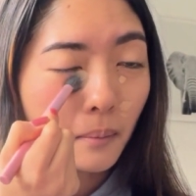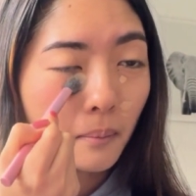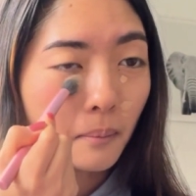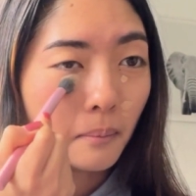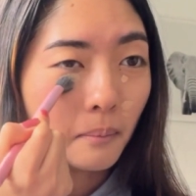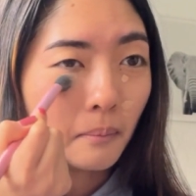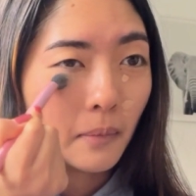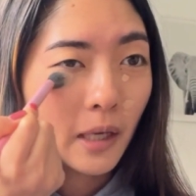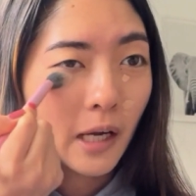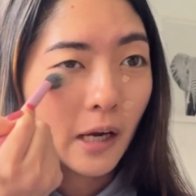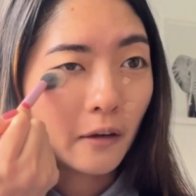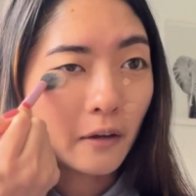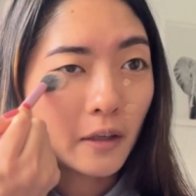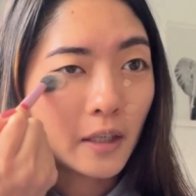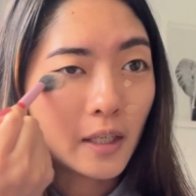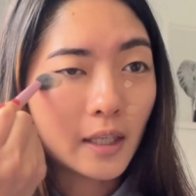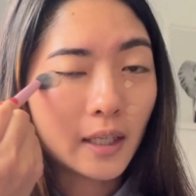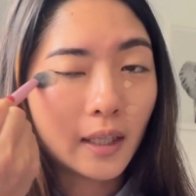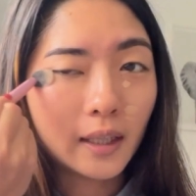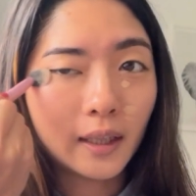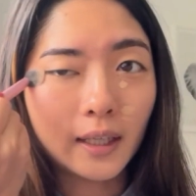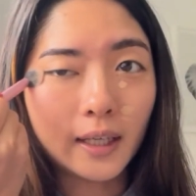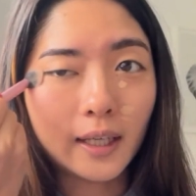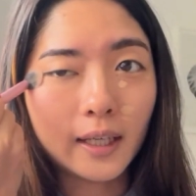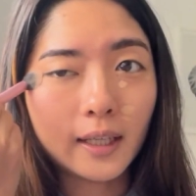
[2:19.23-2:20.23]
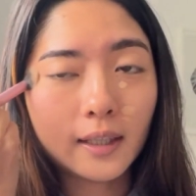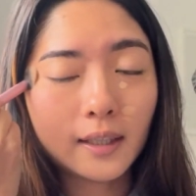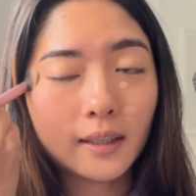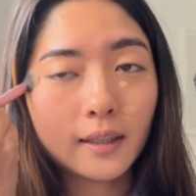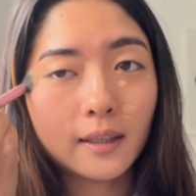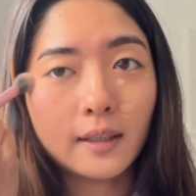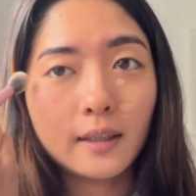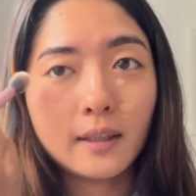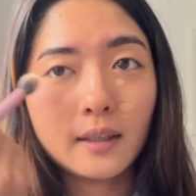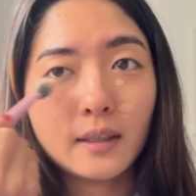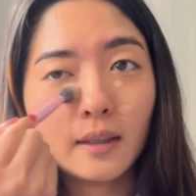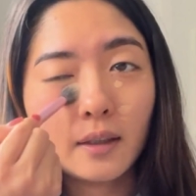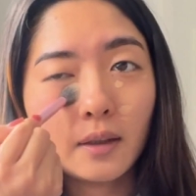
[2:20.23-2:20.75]
marry and
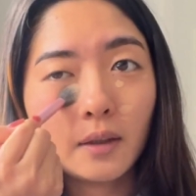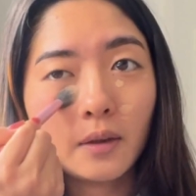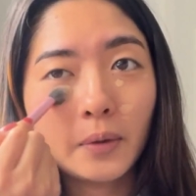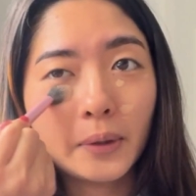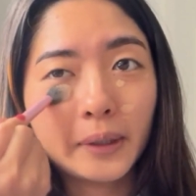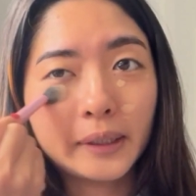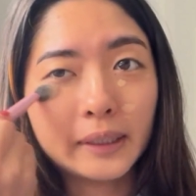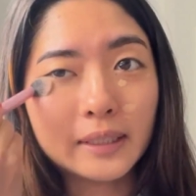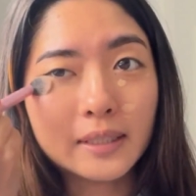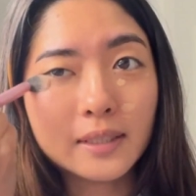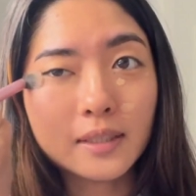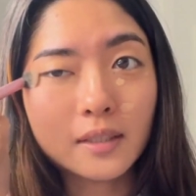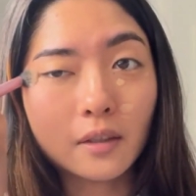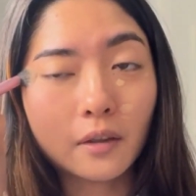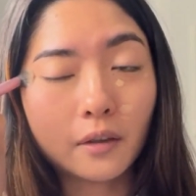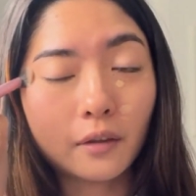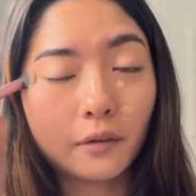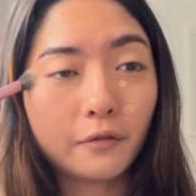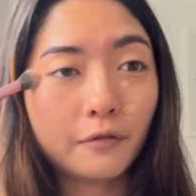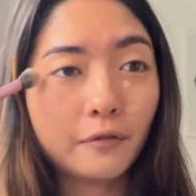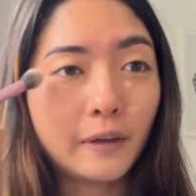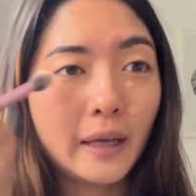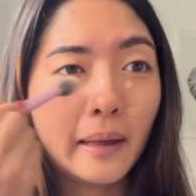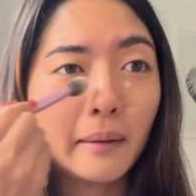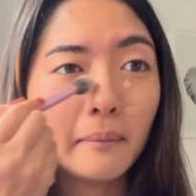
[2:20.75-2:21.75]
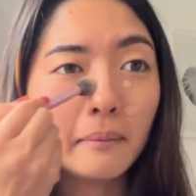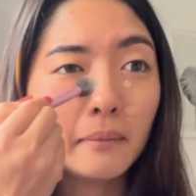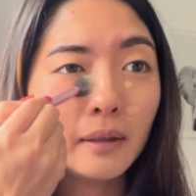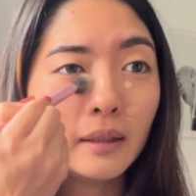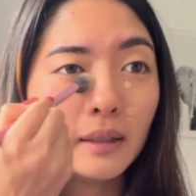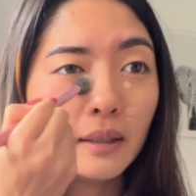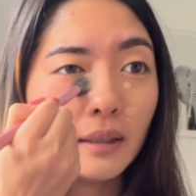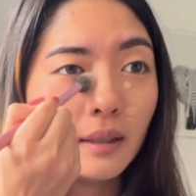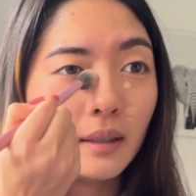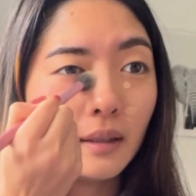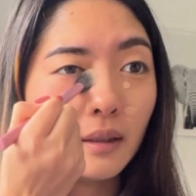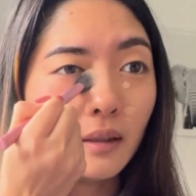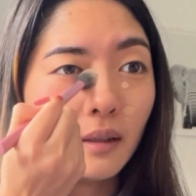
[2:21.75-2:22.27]
like quickly start a
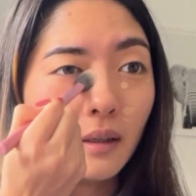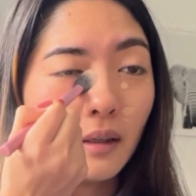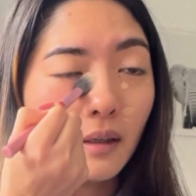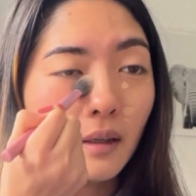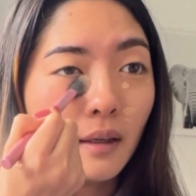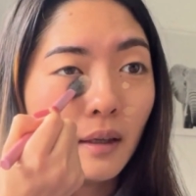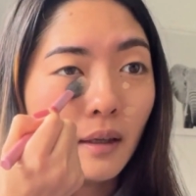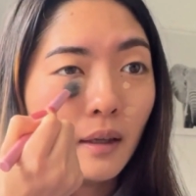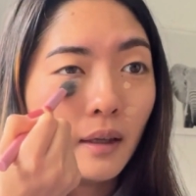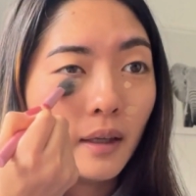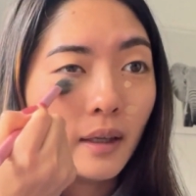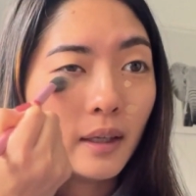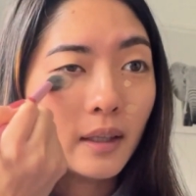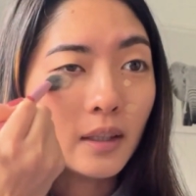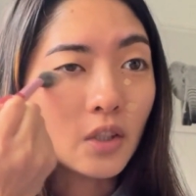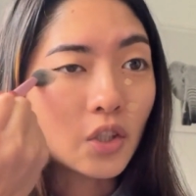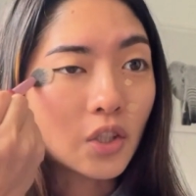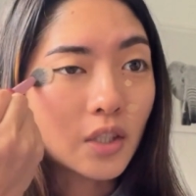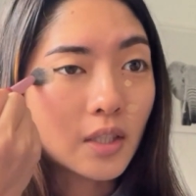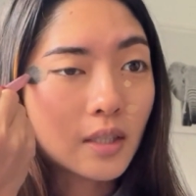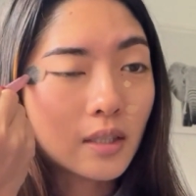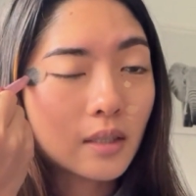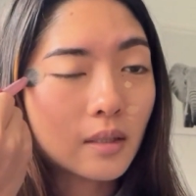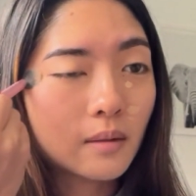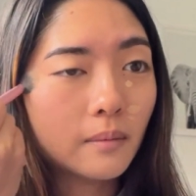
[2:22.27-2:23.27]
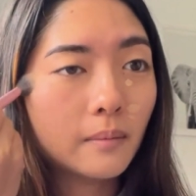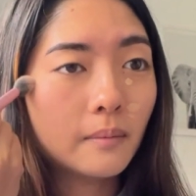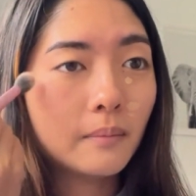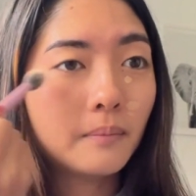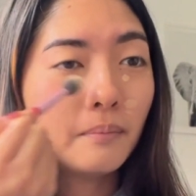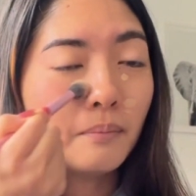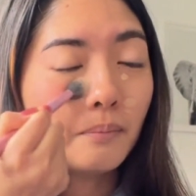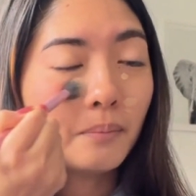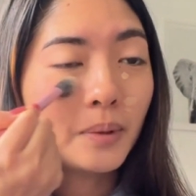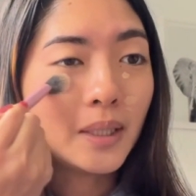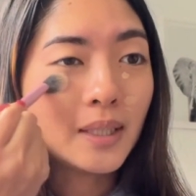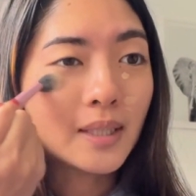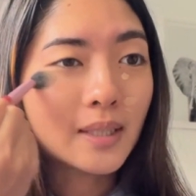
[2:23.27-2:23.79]
family and just
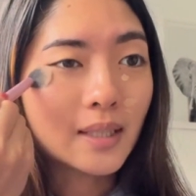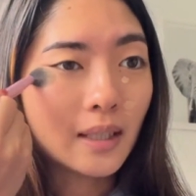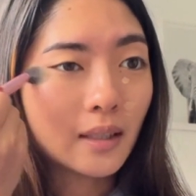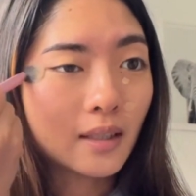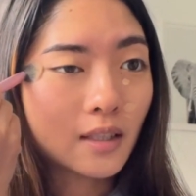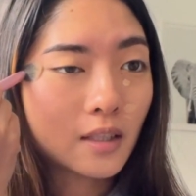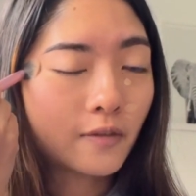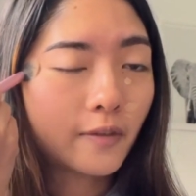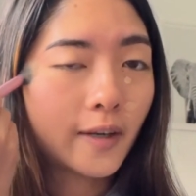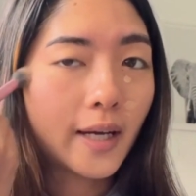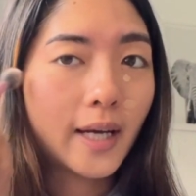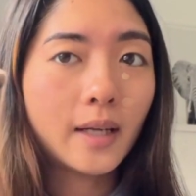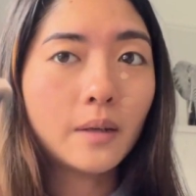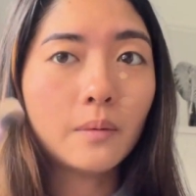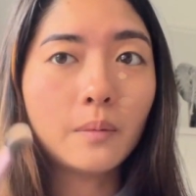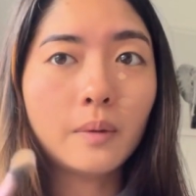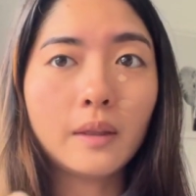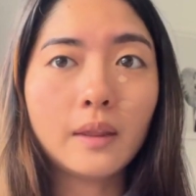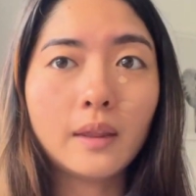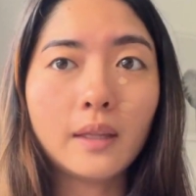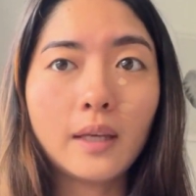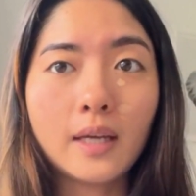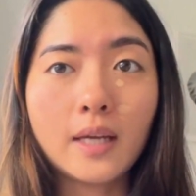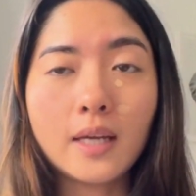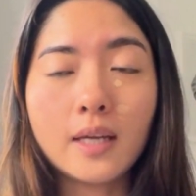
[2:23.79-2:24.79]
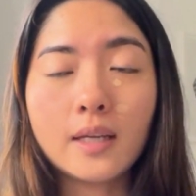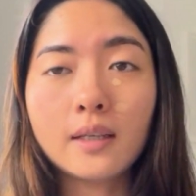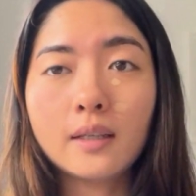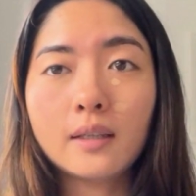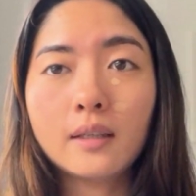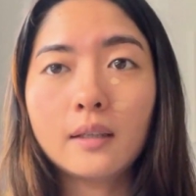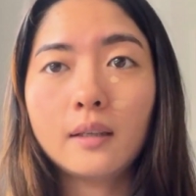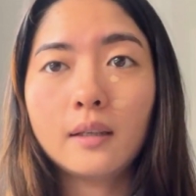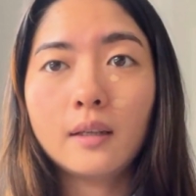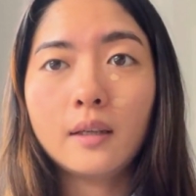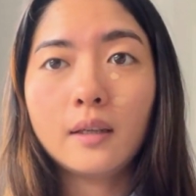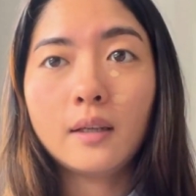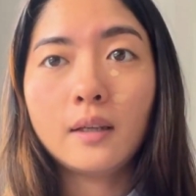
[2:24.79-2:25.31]
be satisfied with
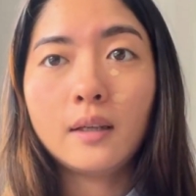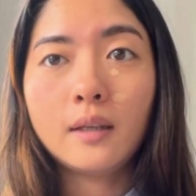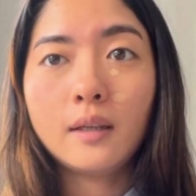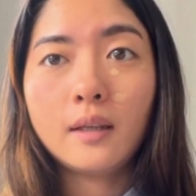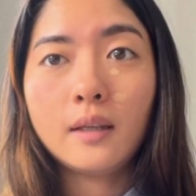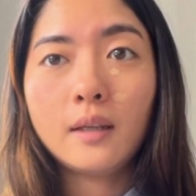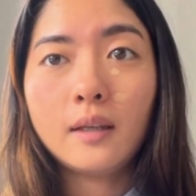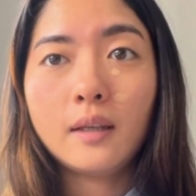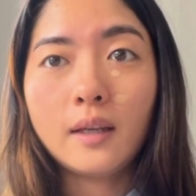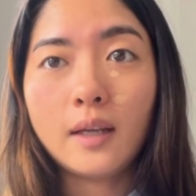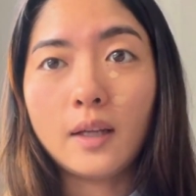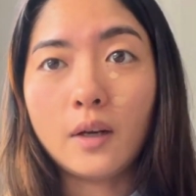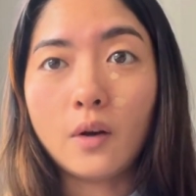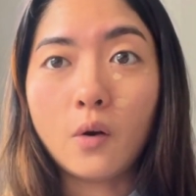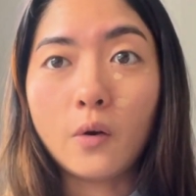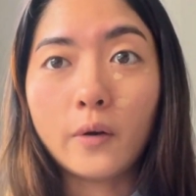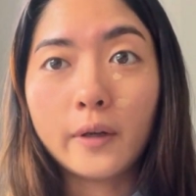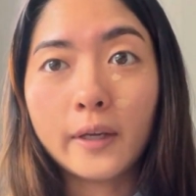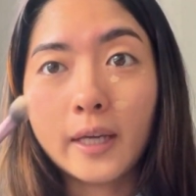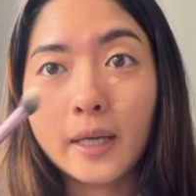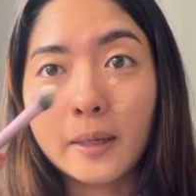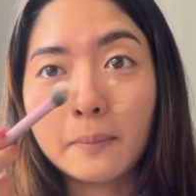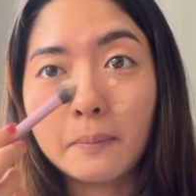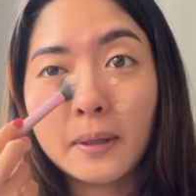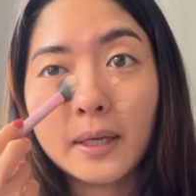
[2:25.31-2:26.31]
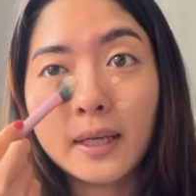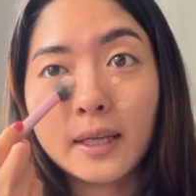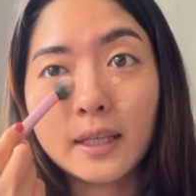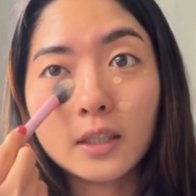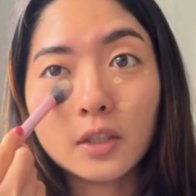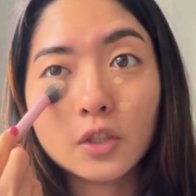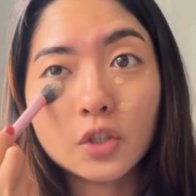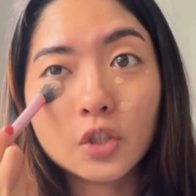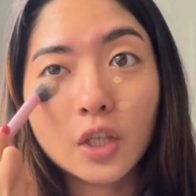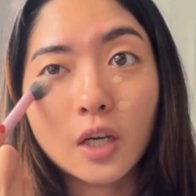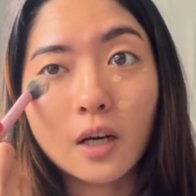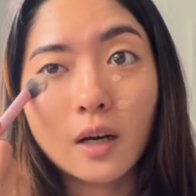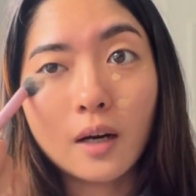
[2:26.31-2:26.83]
like an okay
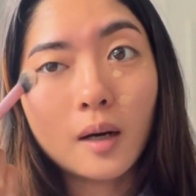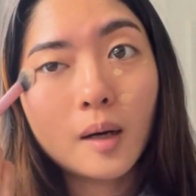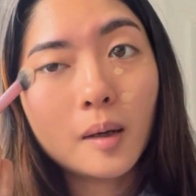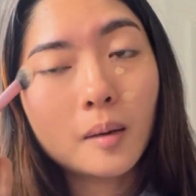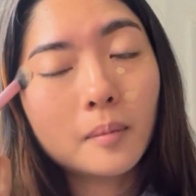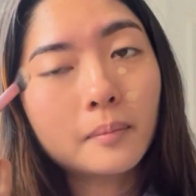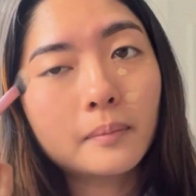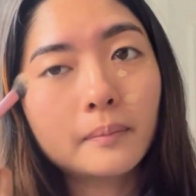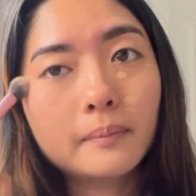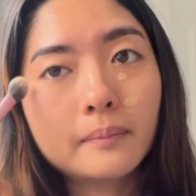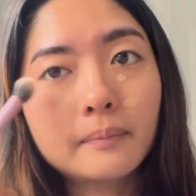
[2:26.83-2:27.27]
paying job.